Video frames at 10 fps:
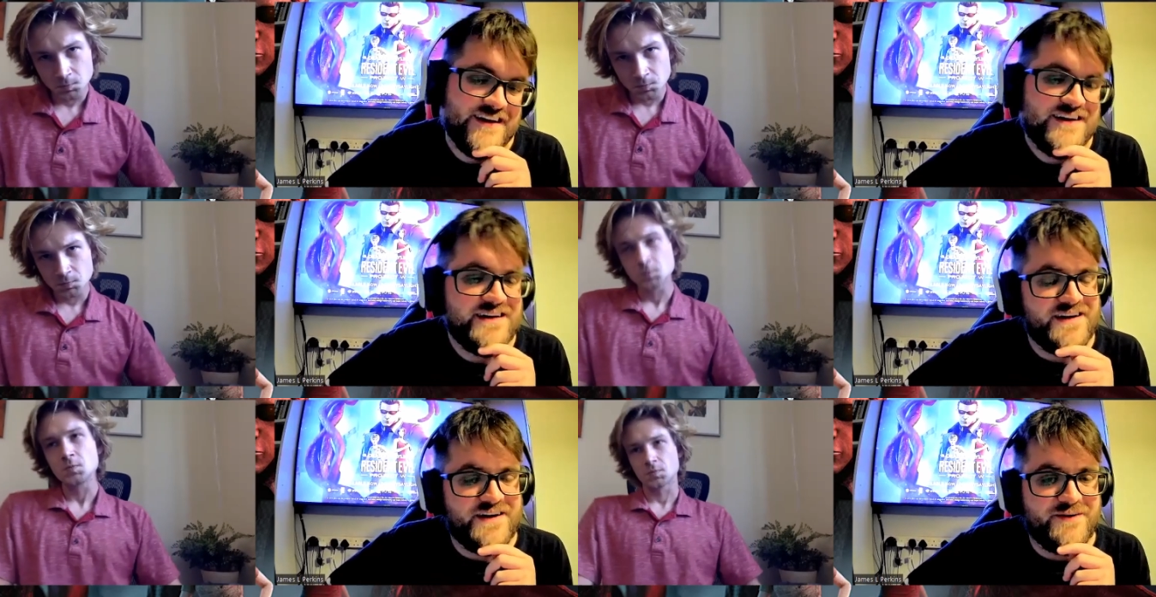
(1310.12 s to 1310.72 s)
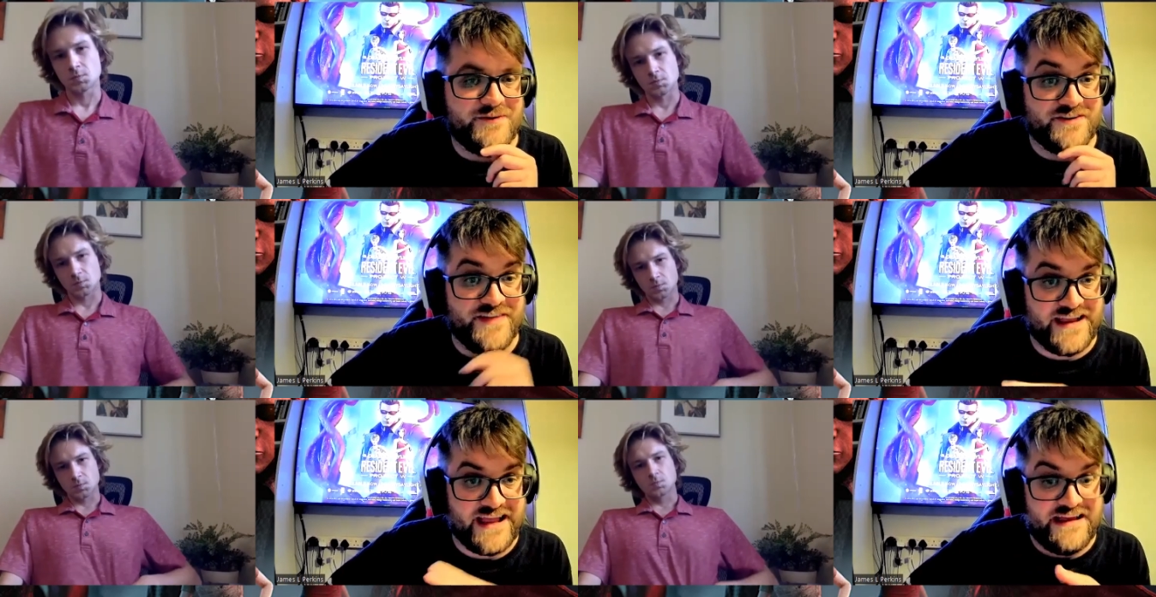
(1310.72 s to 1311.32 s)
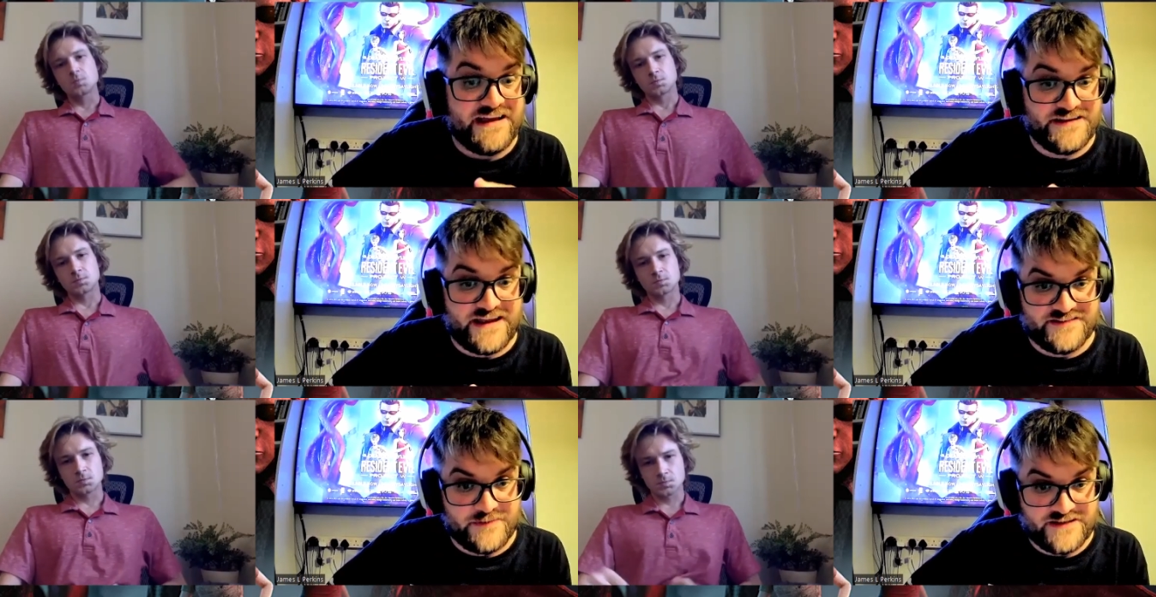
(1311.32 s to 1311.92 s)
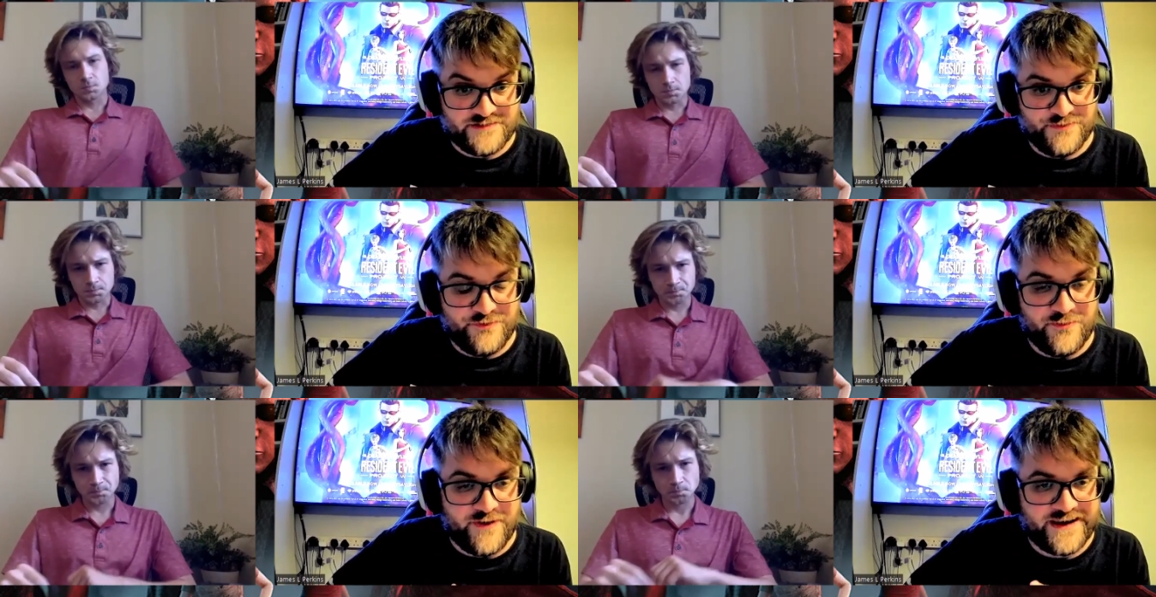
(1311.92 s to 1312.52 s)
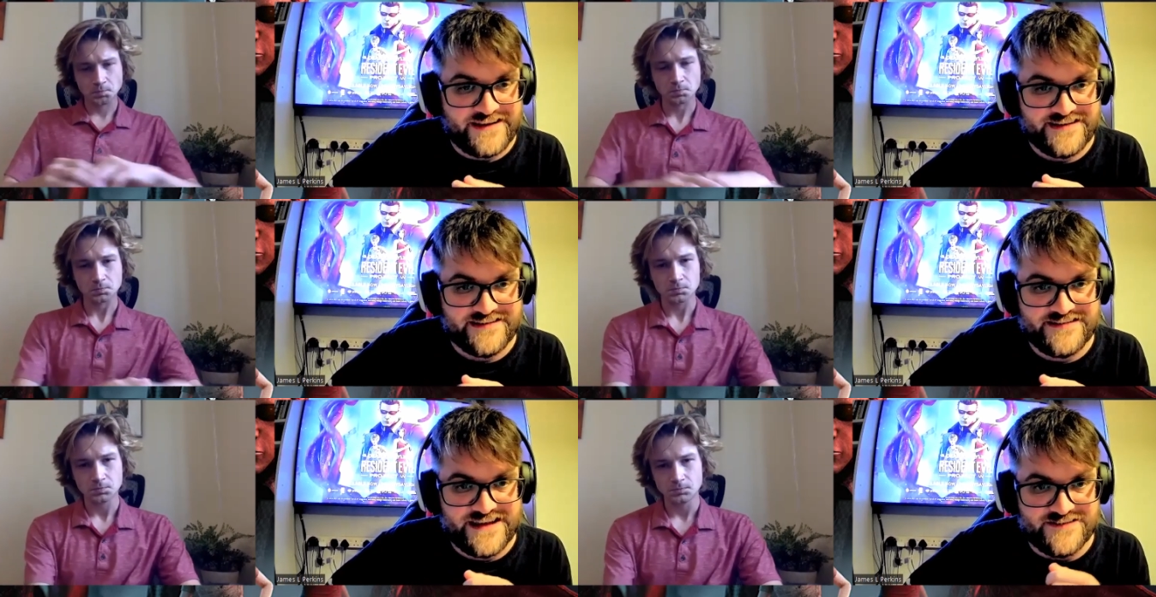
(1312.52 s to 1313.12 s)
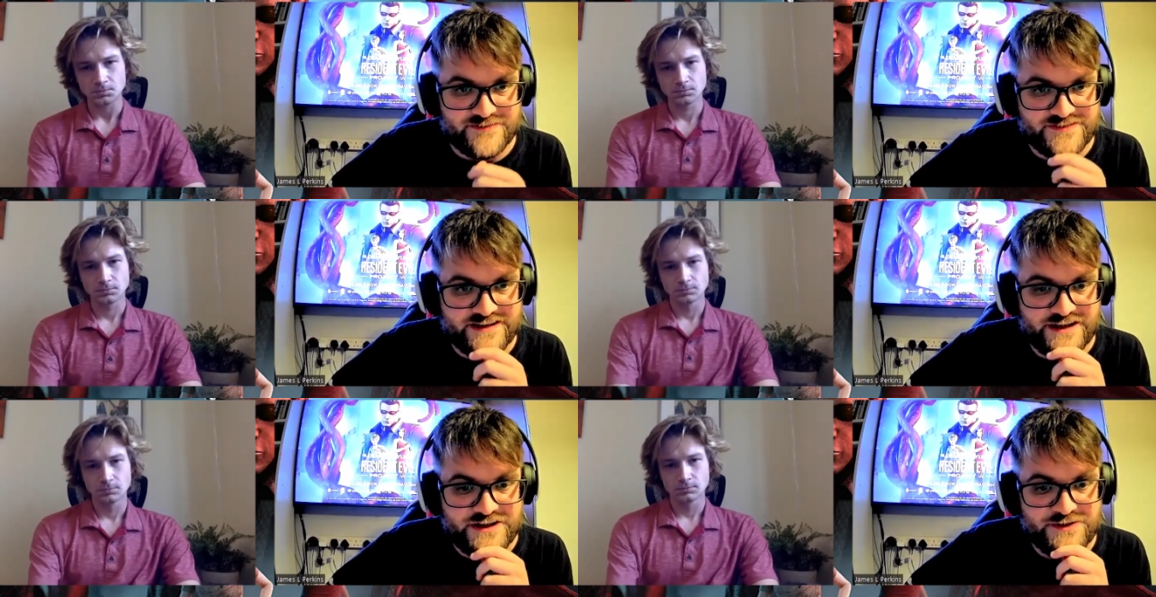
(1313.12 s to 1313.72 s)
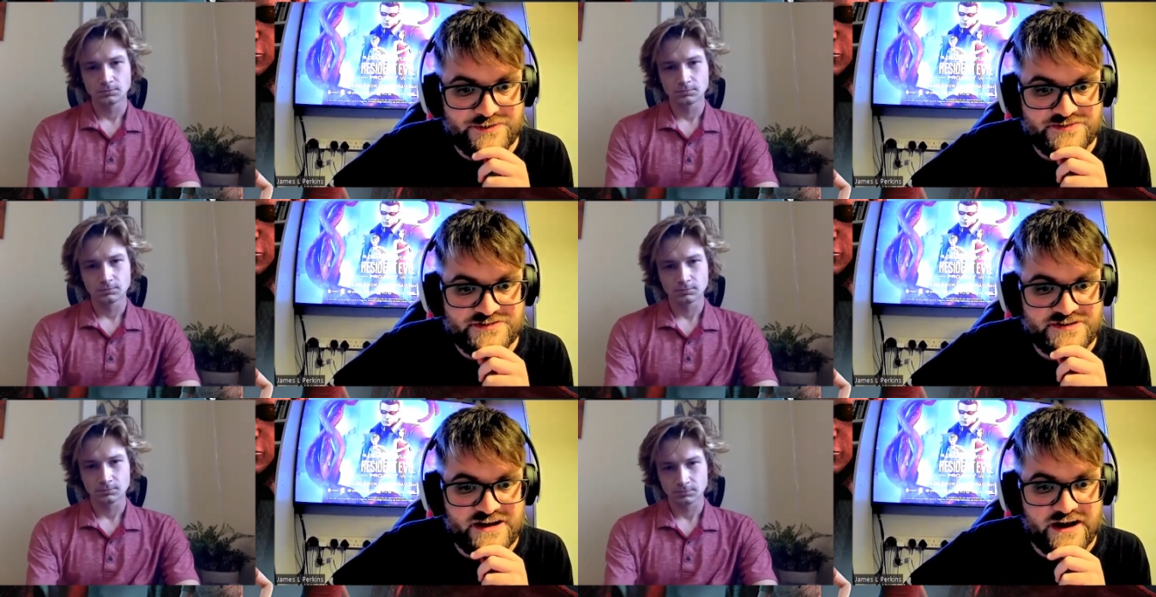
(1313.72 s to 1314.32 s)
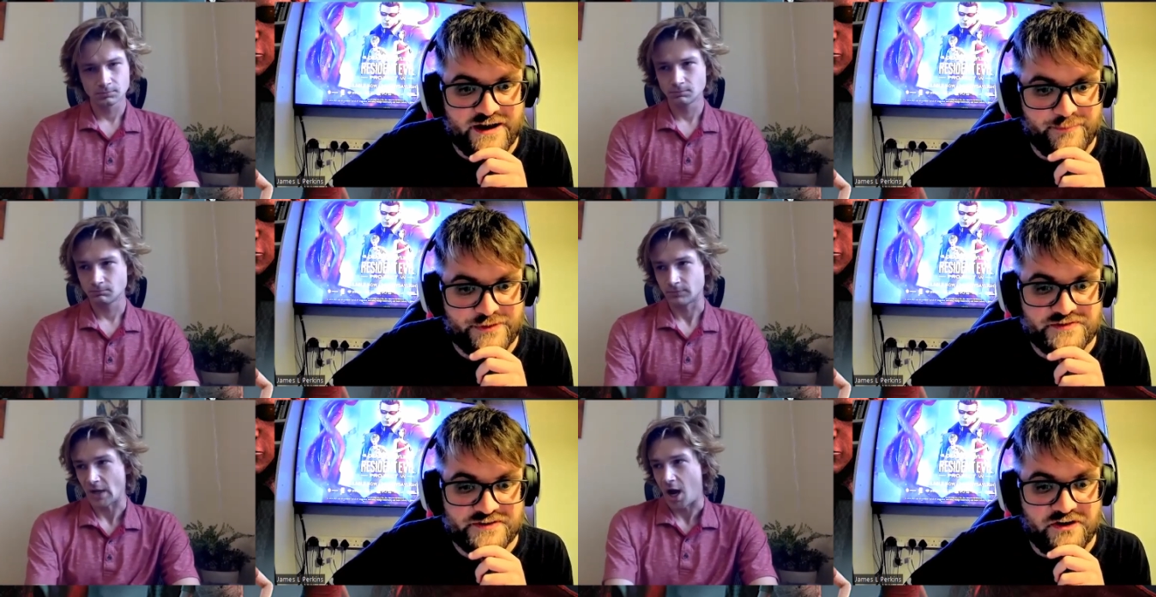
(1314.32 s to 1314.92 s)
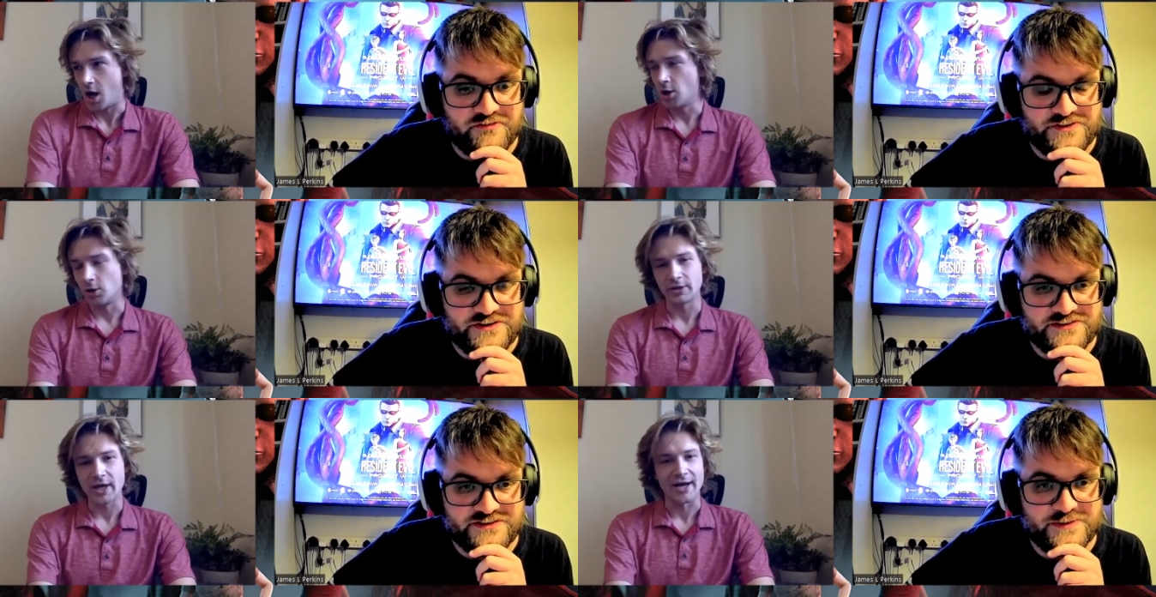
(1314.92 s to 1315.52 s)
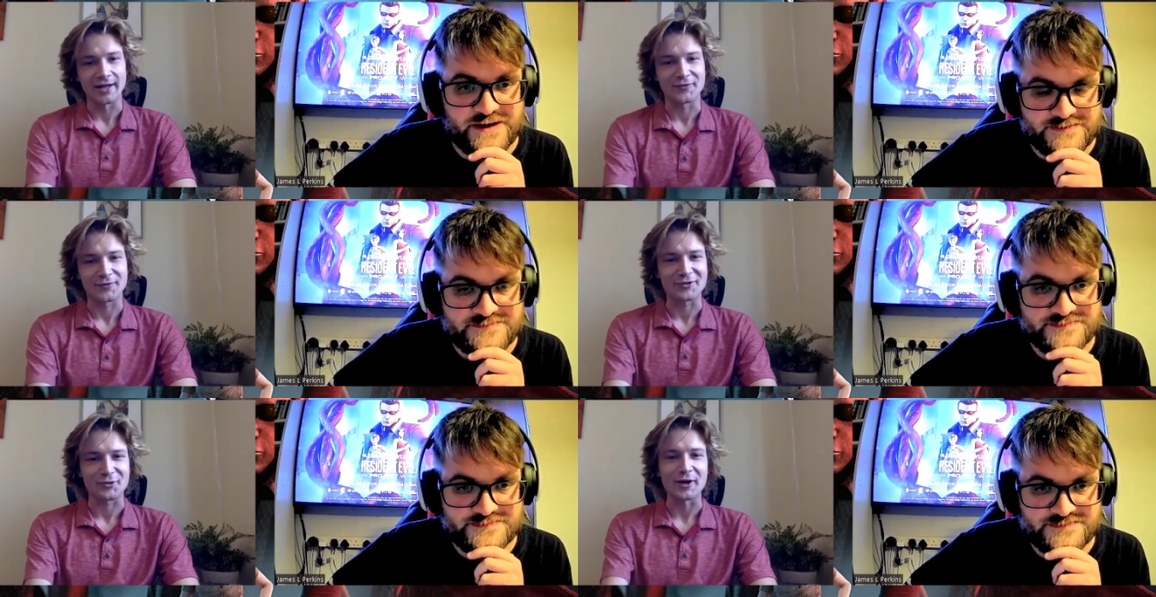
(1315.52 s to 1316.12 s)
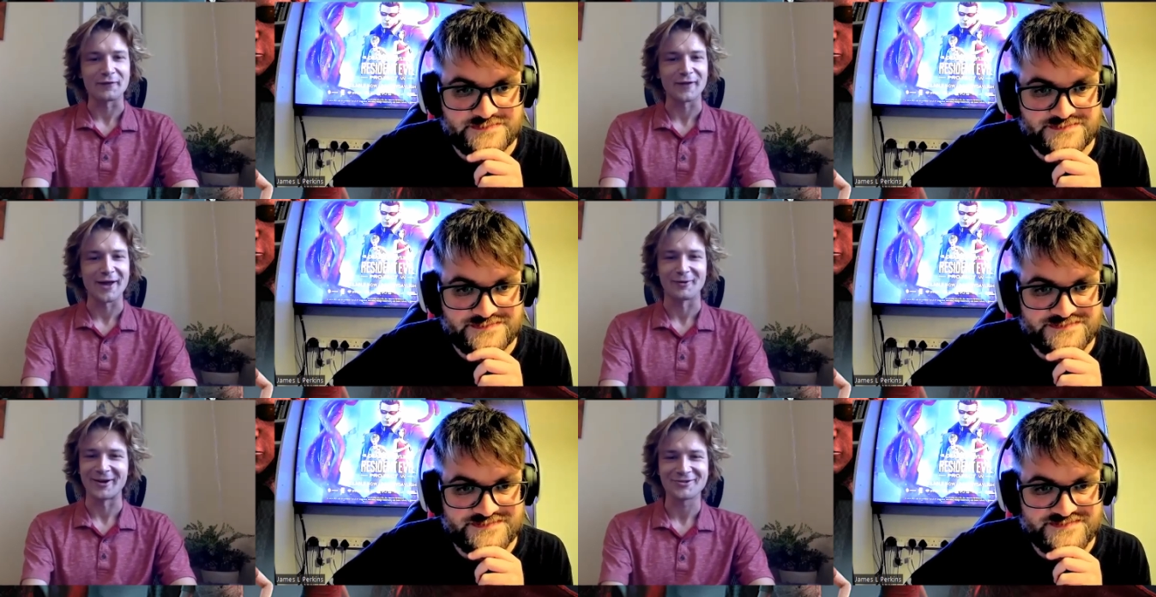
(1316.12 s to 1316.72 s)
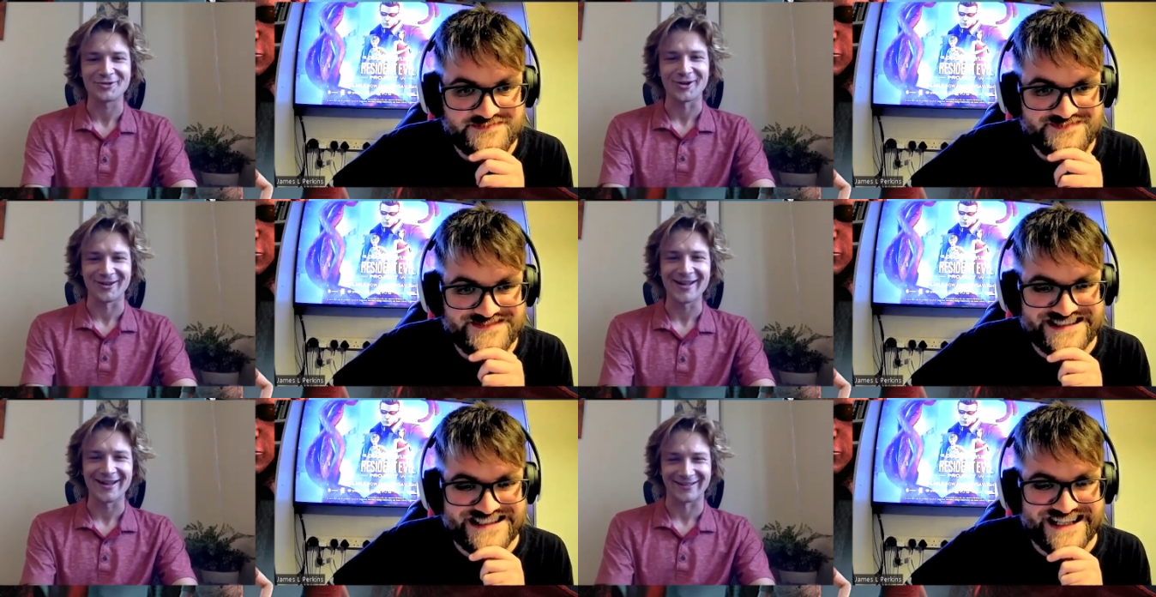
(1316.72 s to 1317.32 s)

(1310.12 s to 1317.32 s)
Speaker 1: uh, which I think as a, as a performer, I guess is is obviously a huge uh, boost to confidence. Oh yeah, well. it's,
Speaker 2: it's quite flattering. Sure, yeah.